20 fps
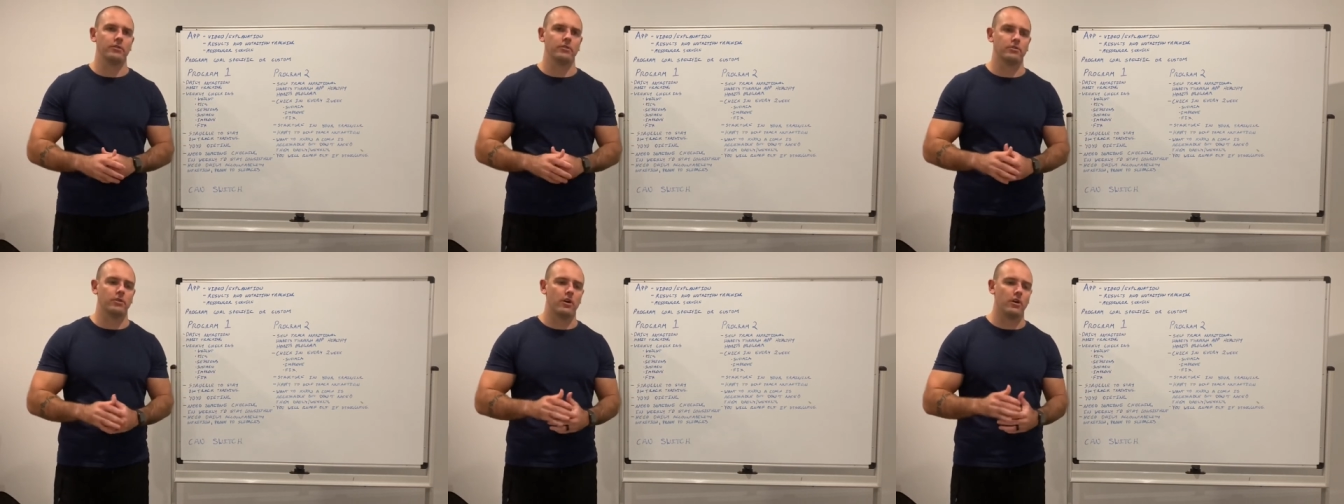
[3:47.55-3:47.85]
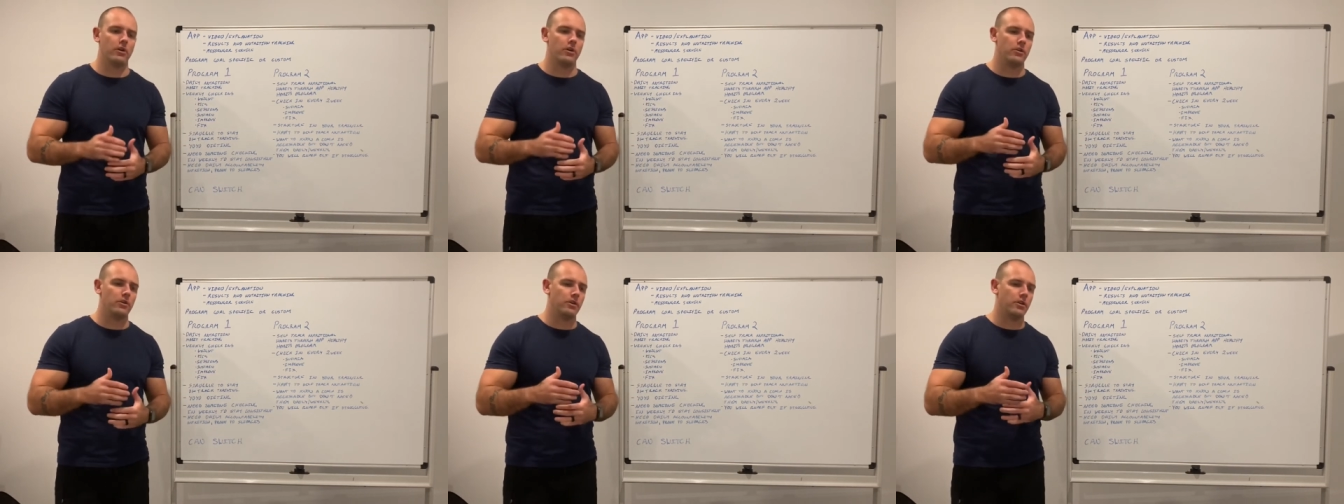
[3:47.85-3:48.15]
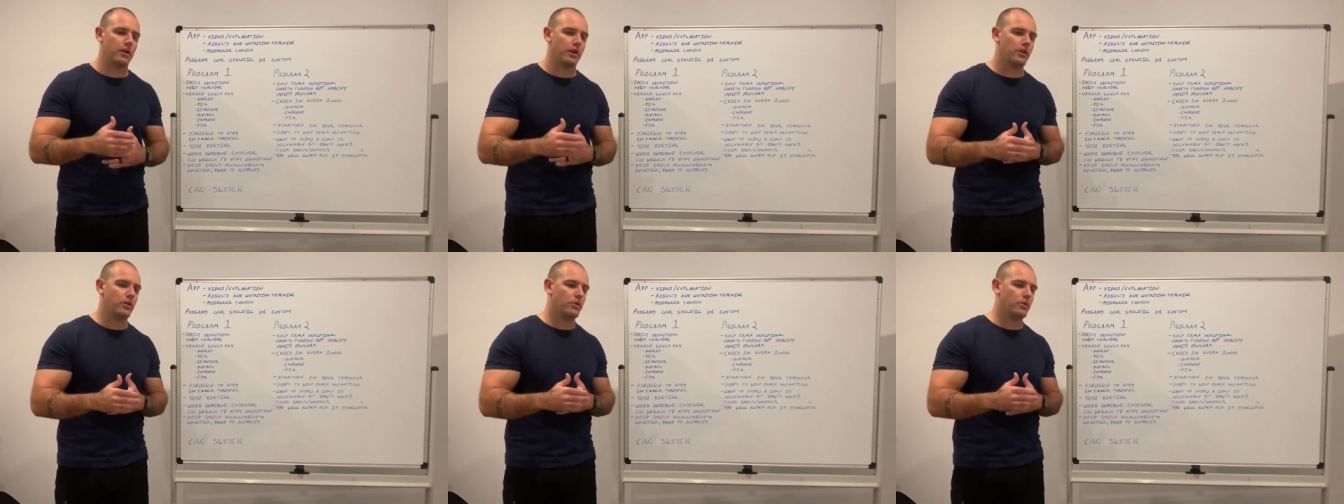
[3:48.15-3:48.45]
so you
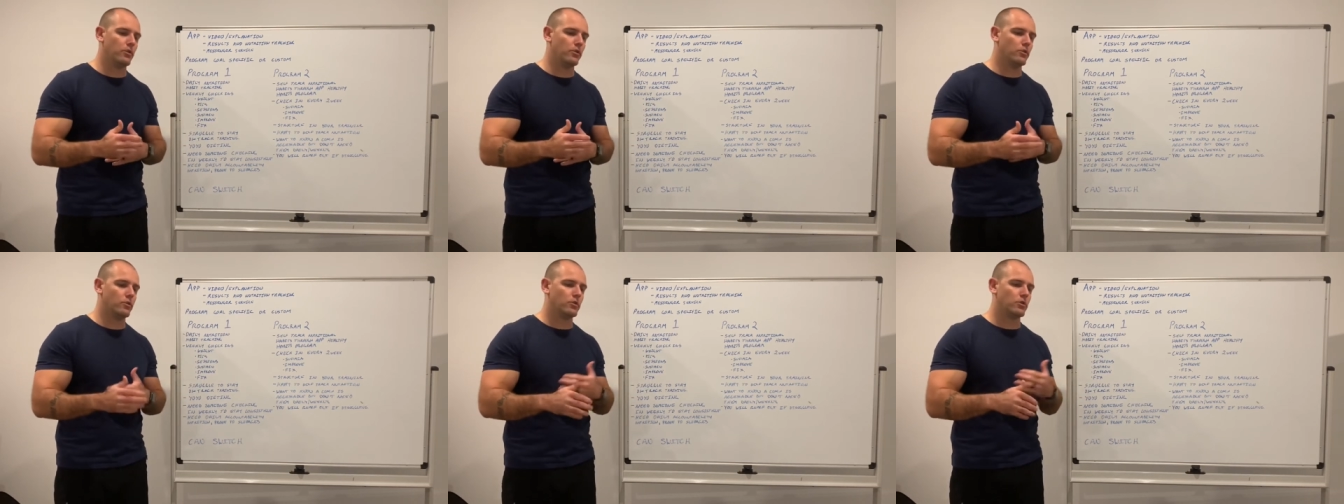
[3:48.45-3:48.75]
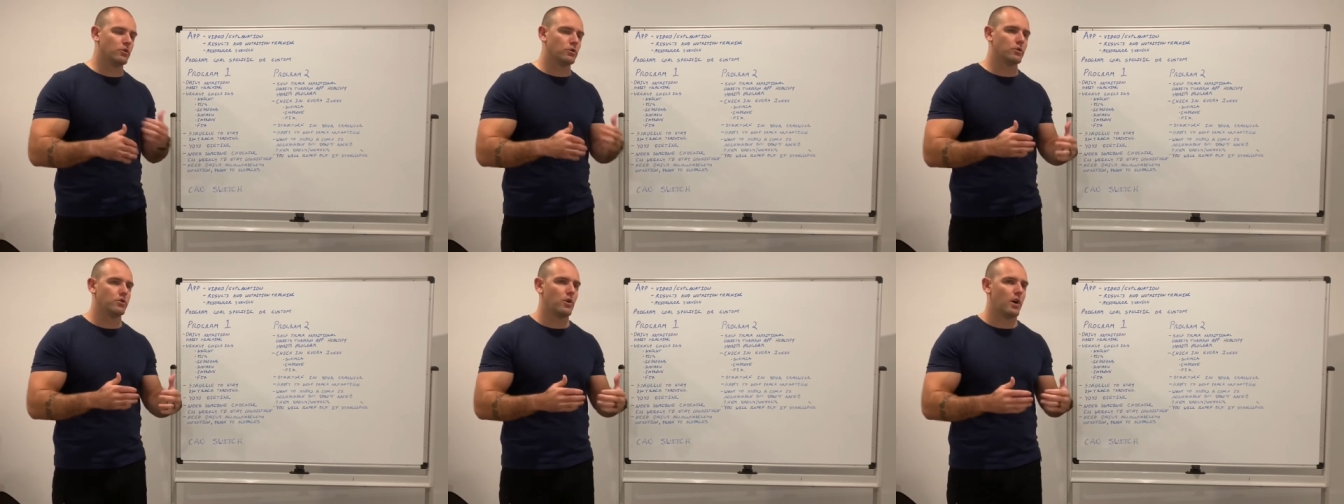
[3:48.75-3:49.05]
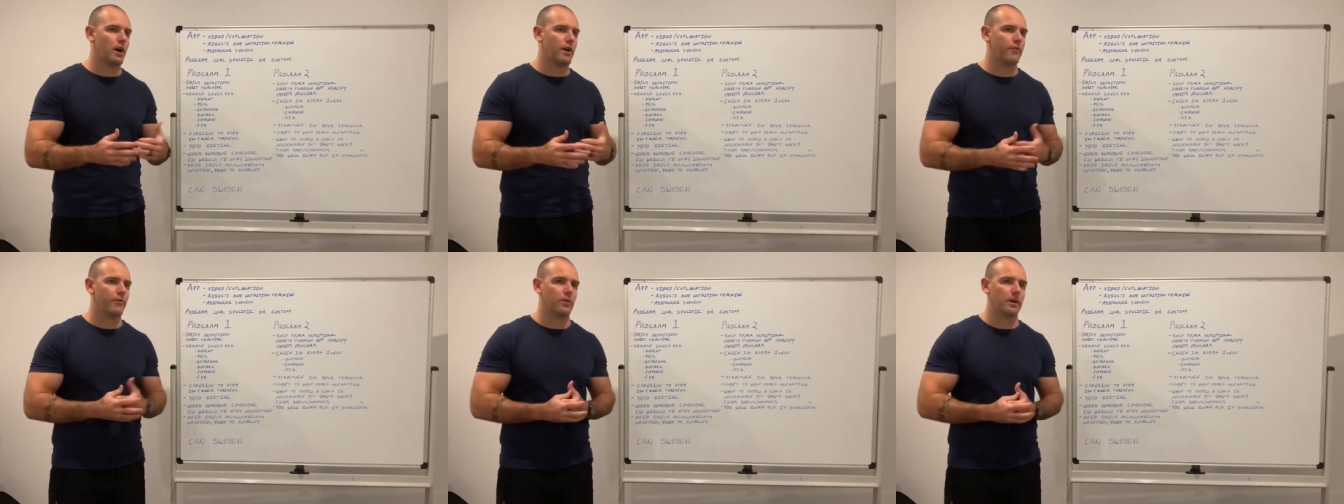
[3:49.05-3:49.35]
know you'll do a
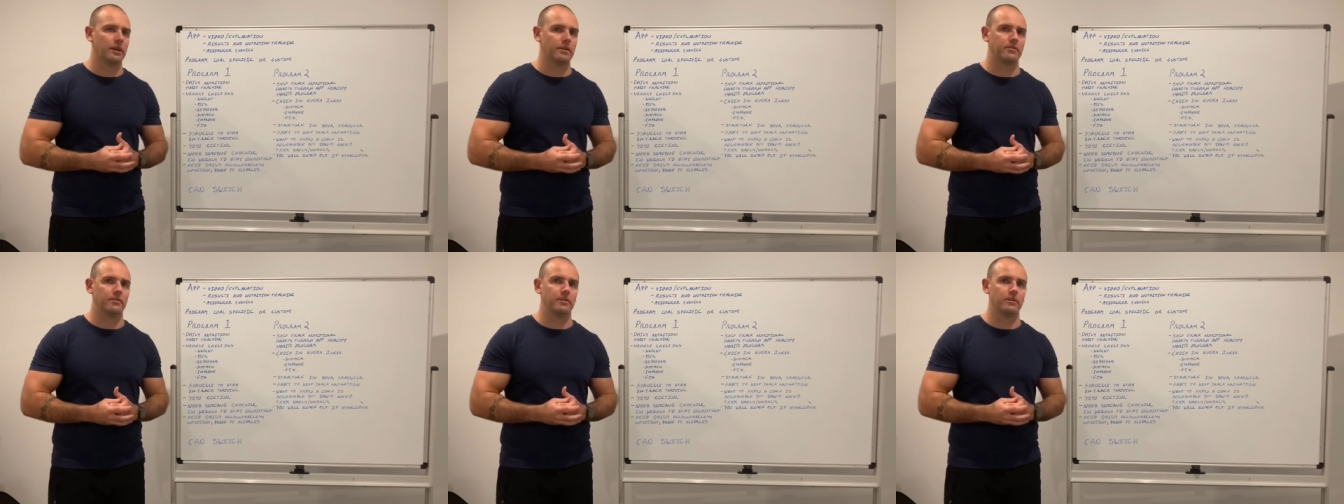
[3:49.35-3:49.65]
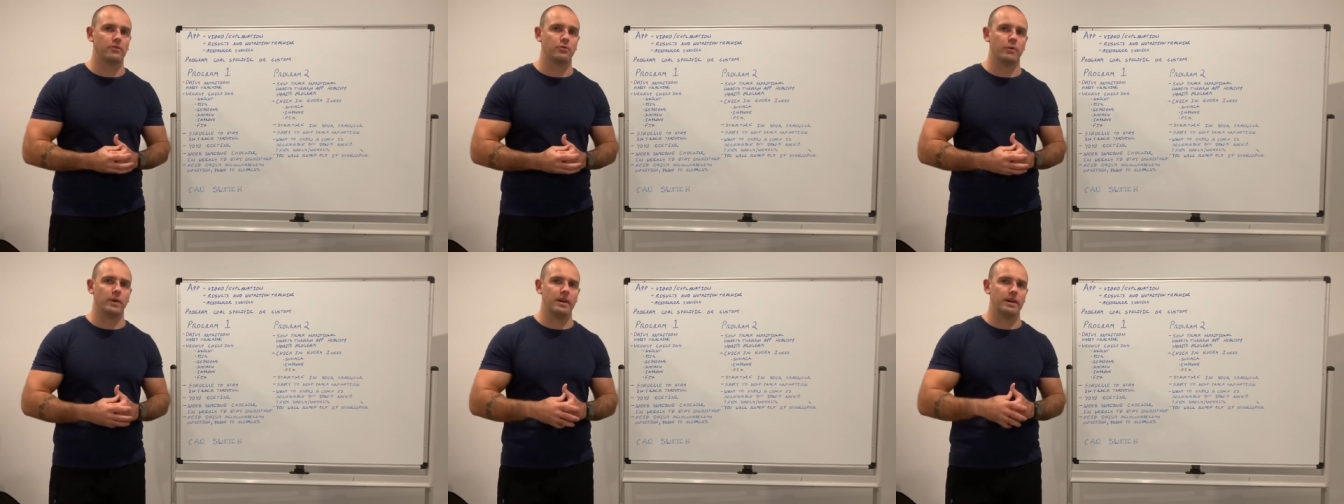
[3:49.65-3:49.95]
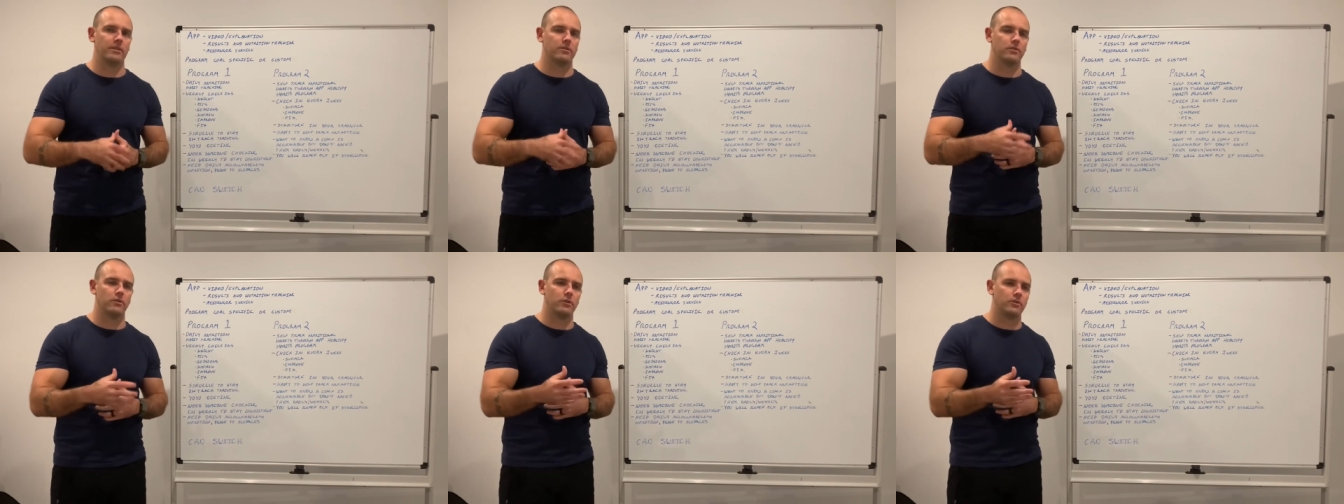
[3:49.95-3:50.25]
diet for like six
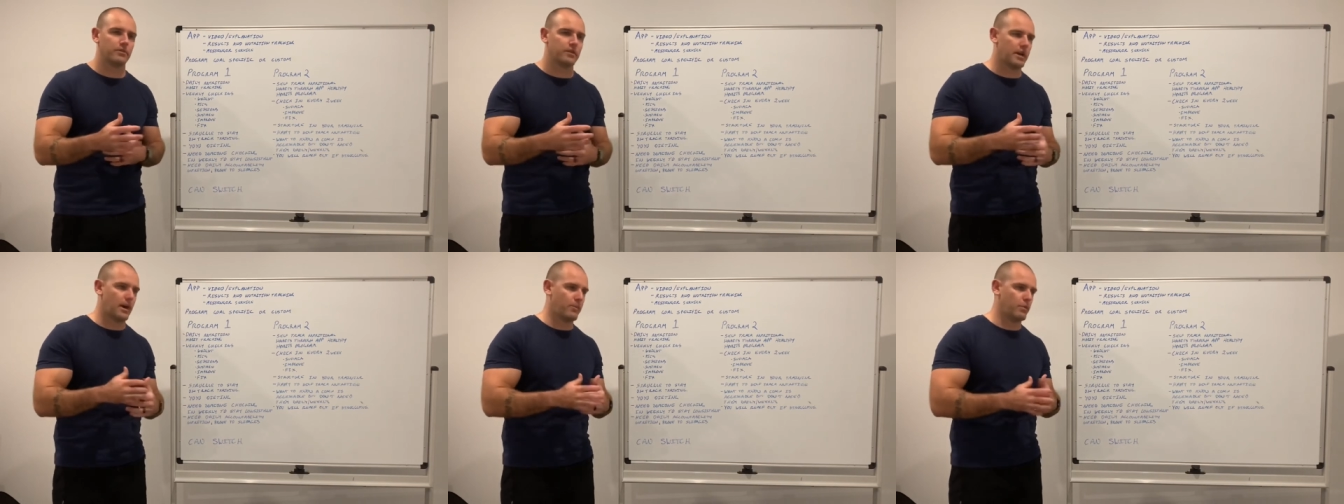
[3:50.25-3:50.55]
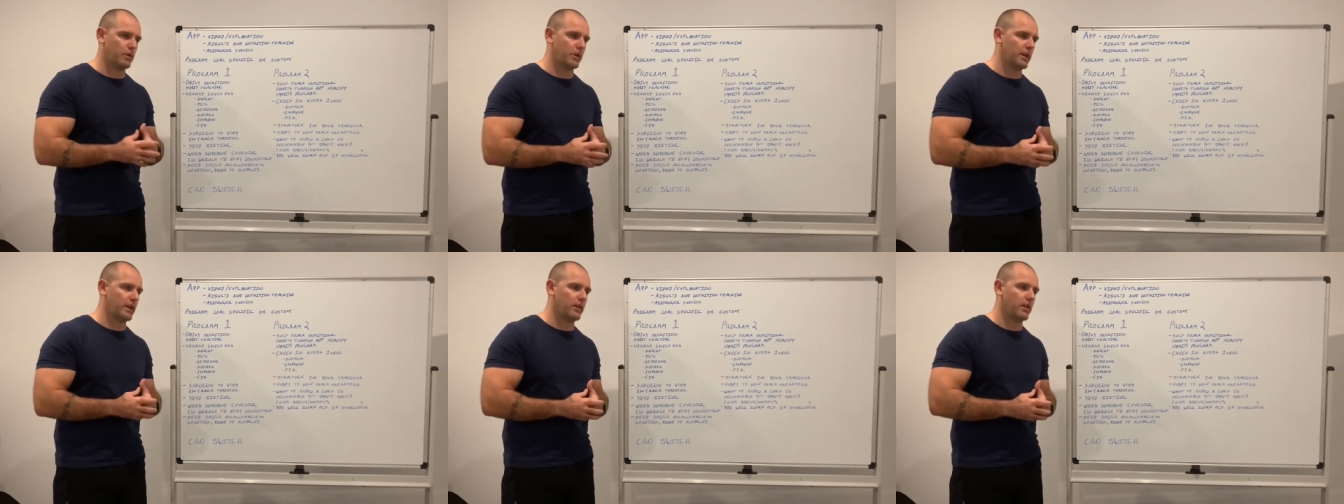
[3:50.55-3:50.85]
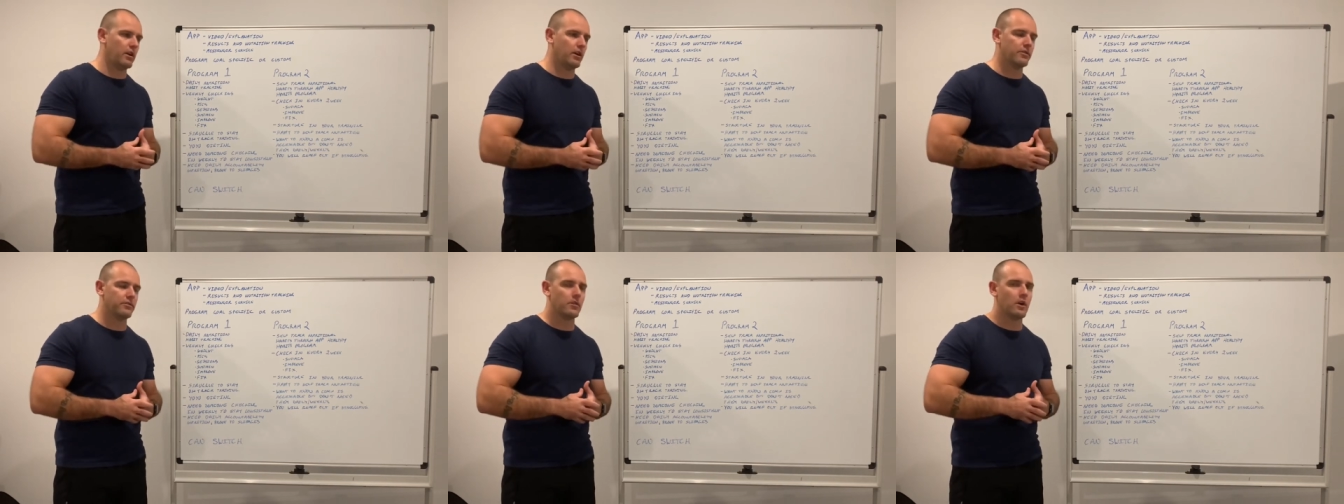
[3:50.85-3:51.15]
weeks, lose a couple of
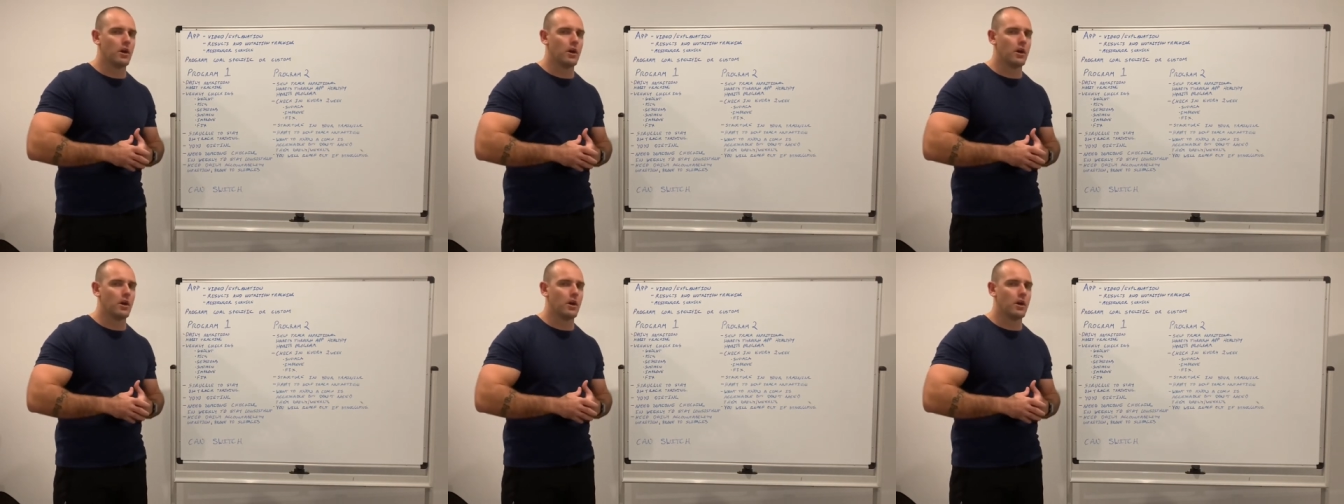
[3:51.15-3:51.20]
kilos,